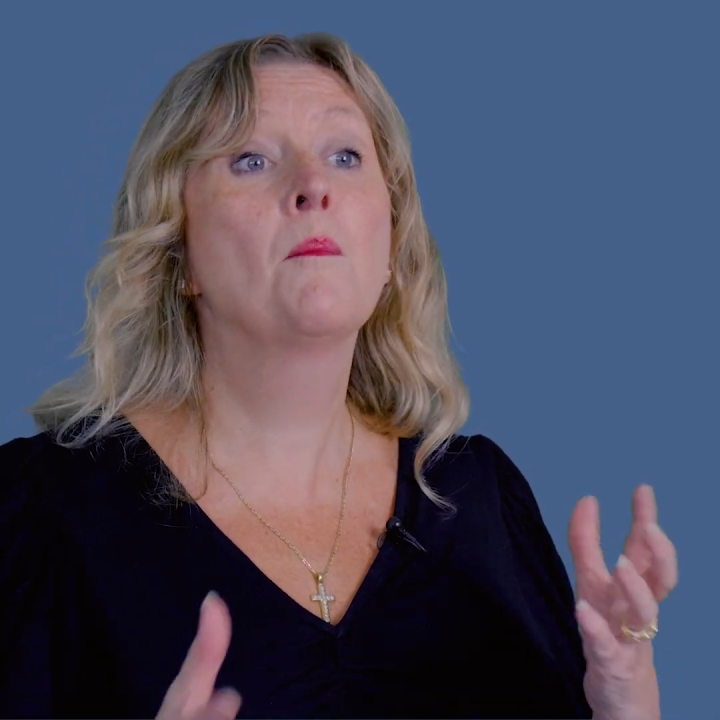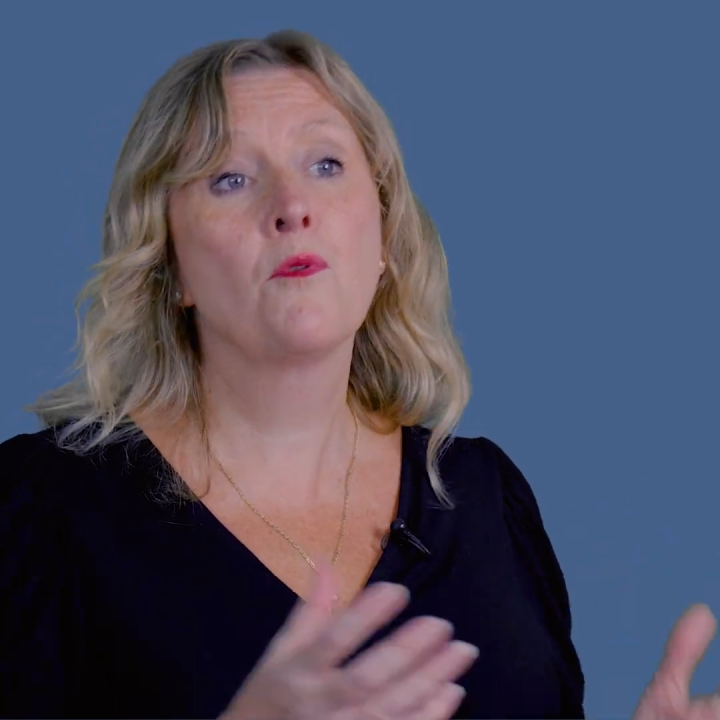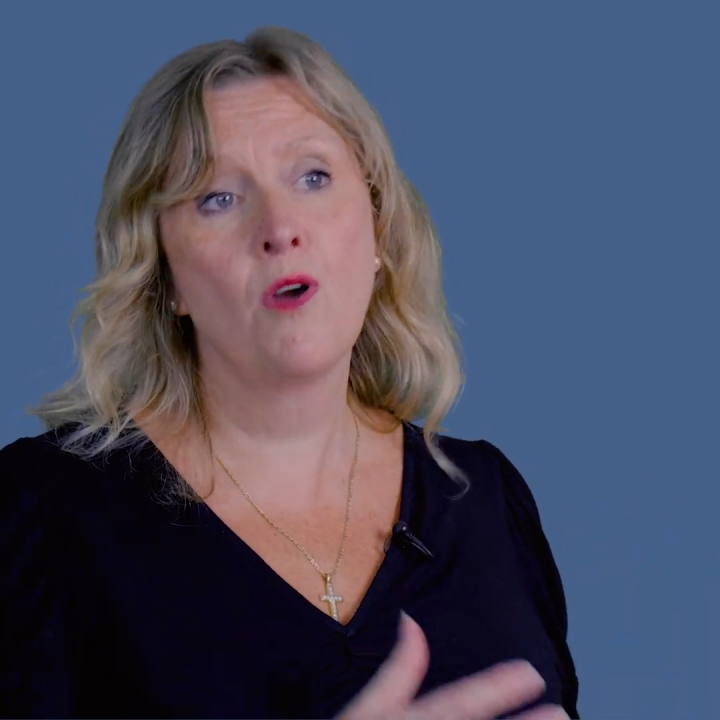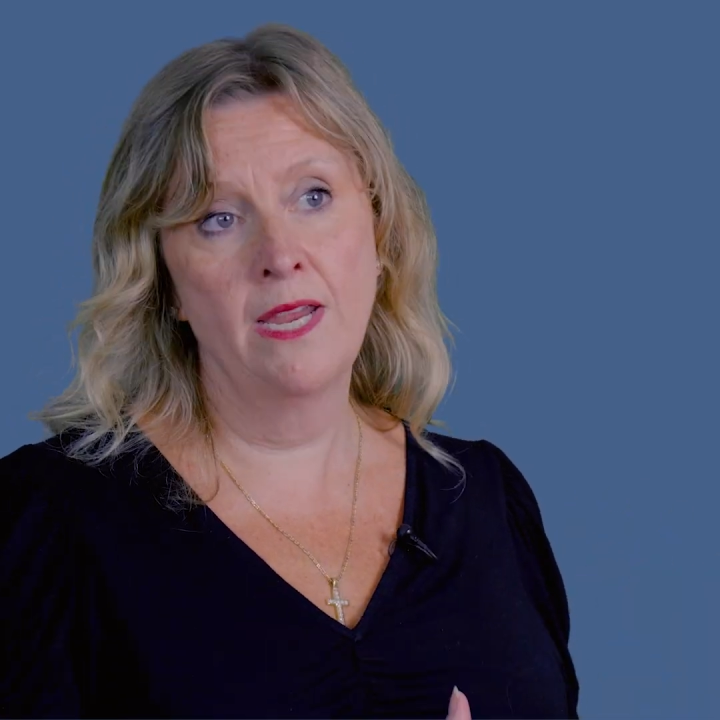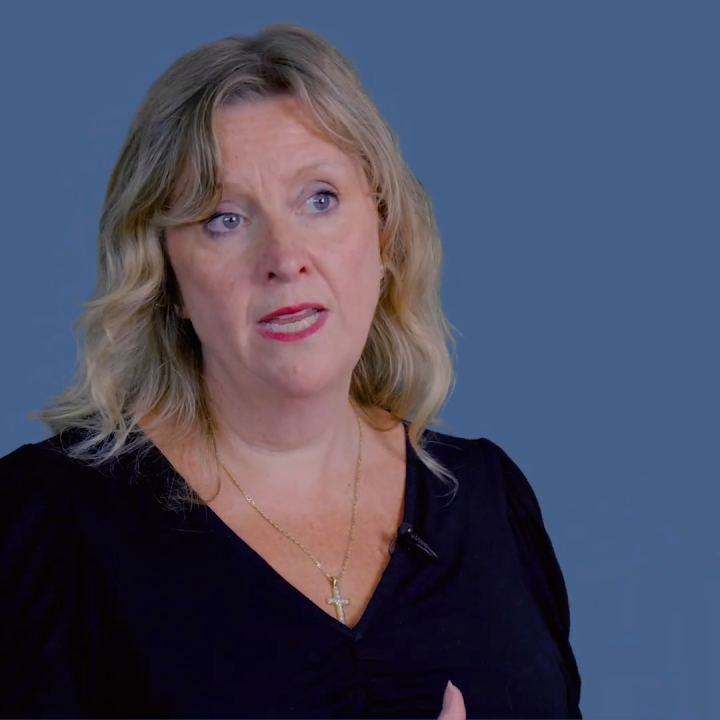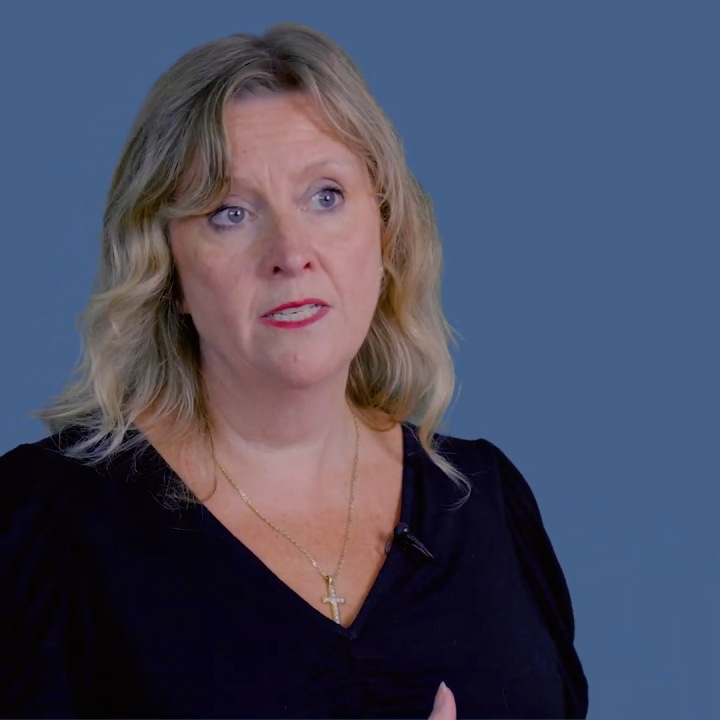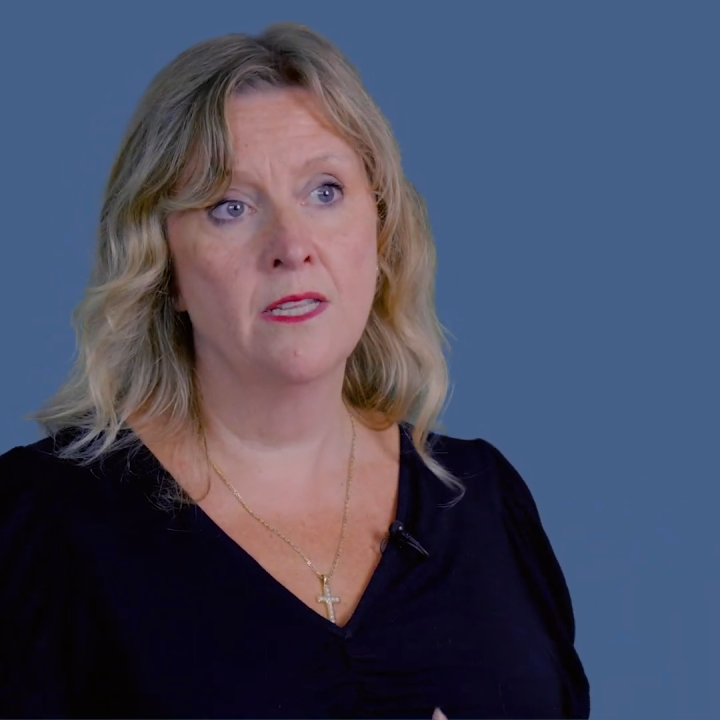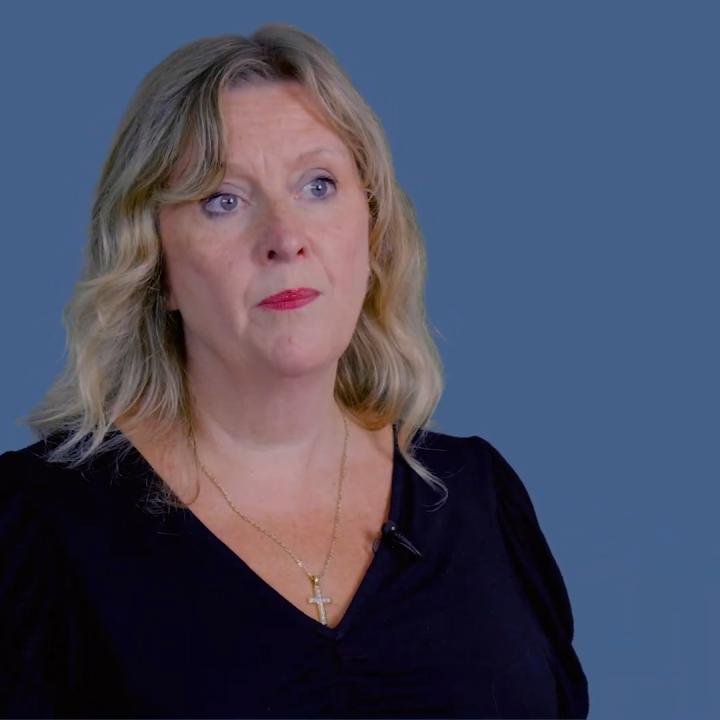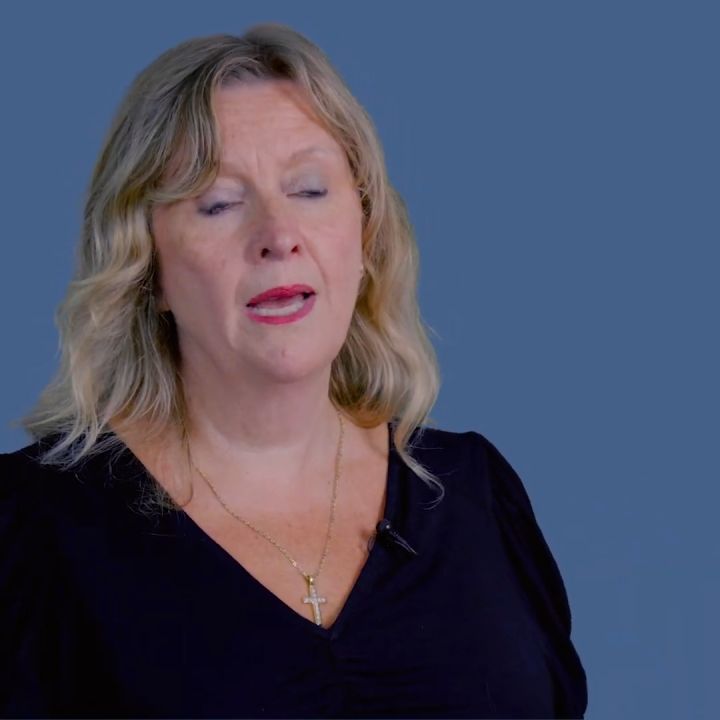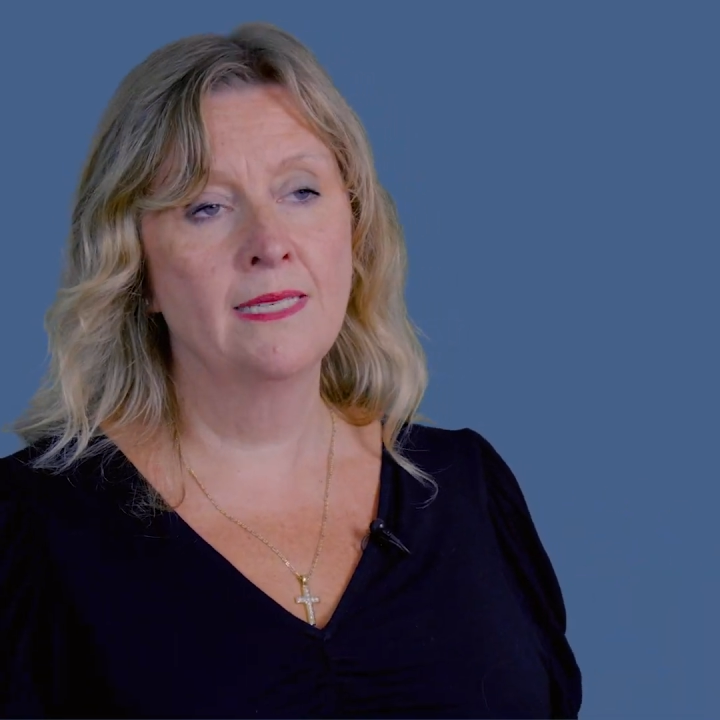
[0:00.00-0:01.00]
prior to
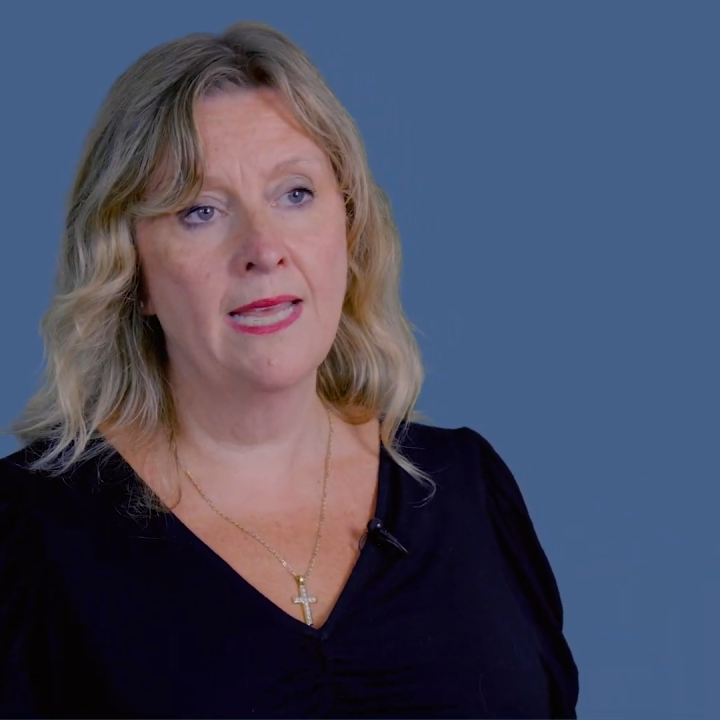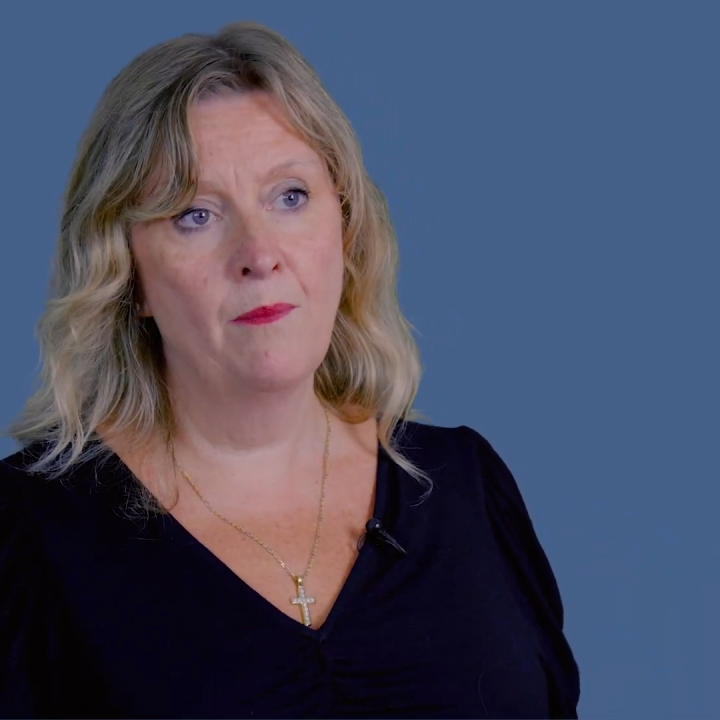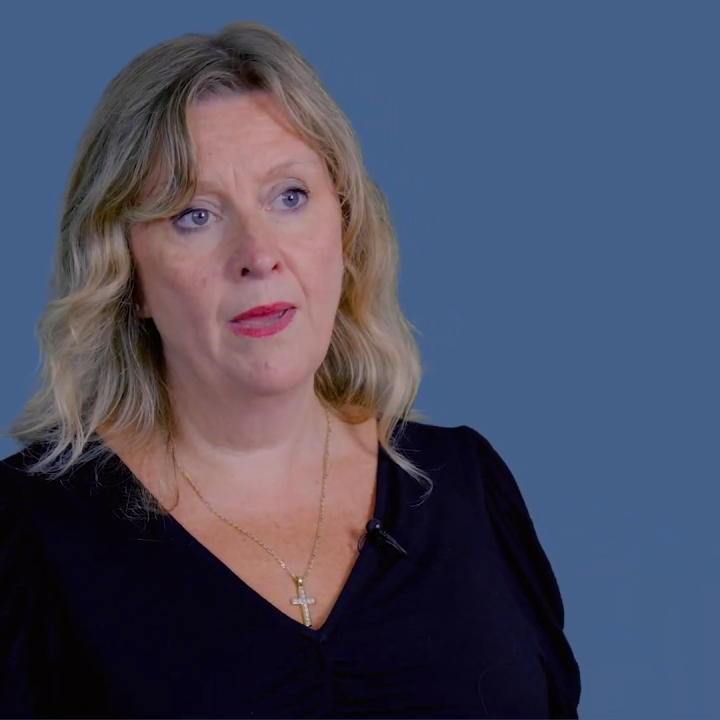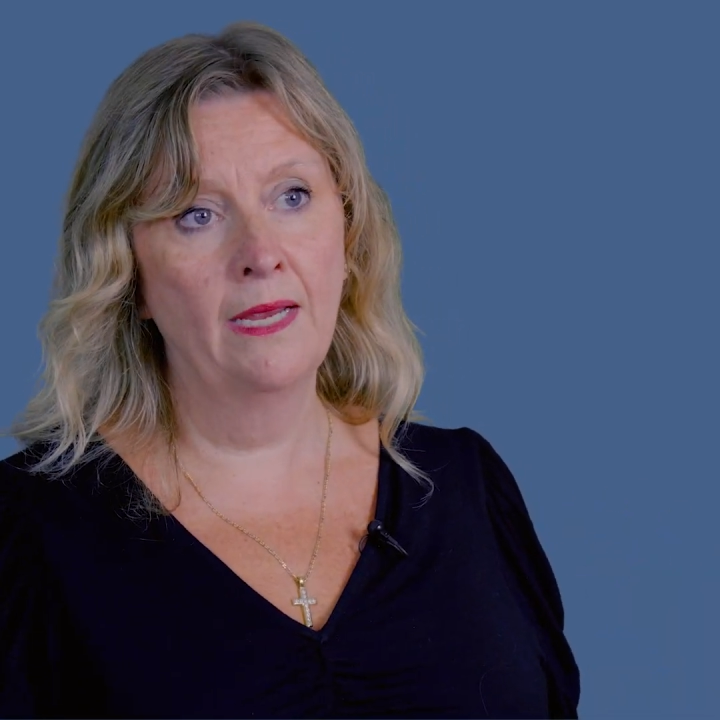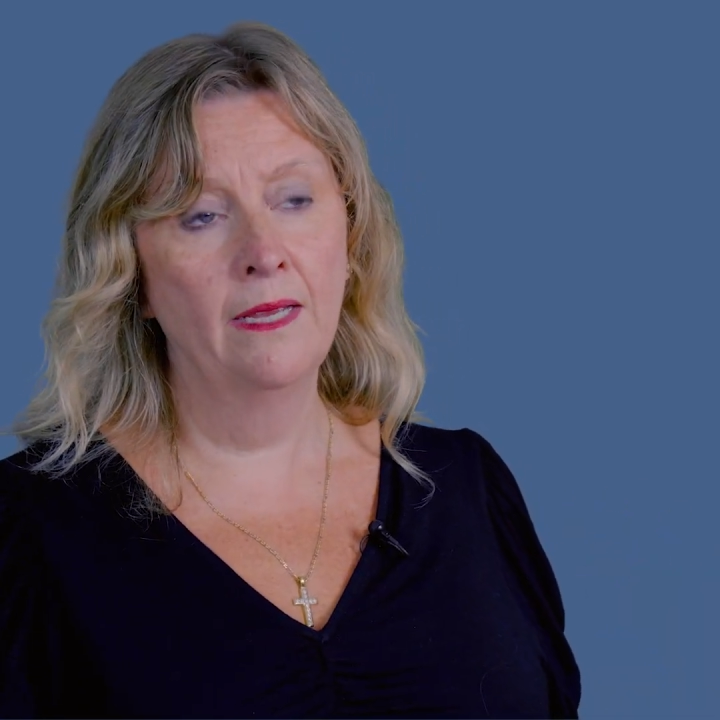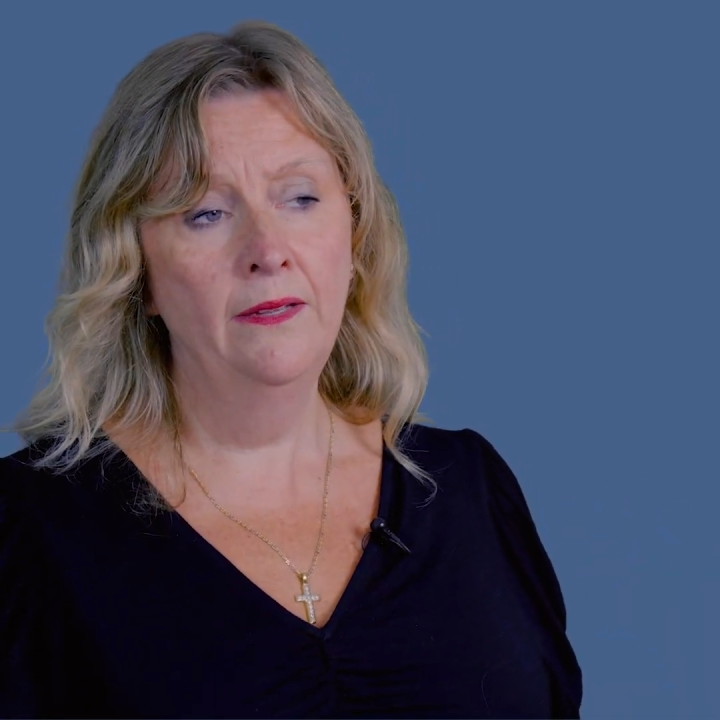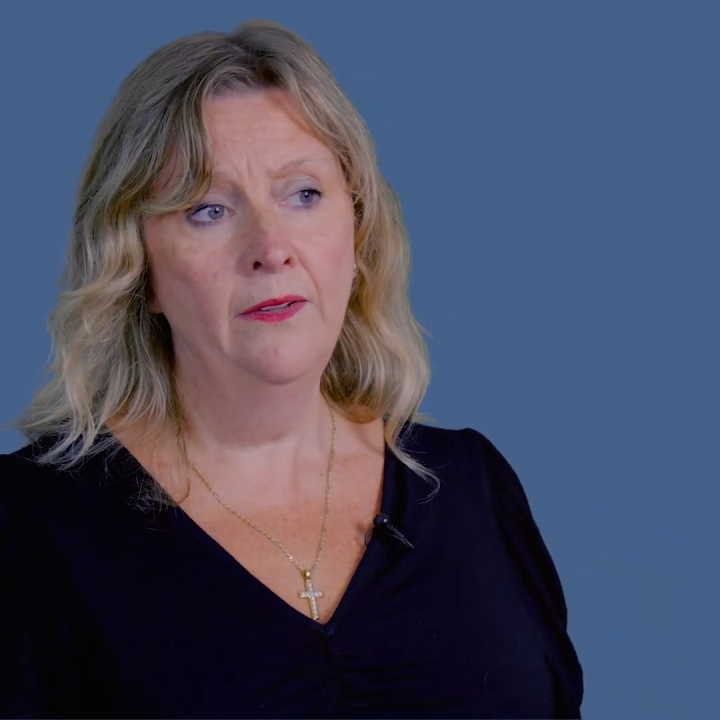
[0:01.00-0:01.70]
the pandemic.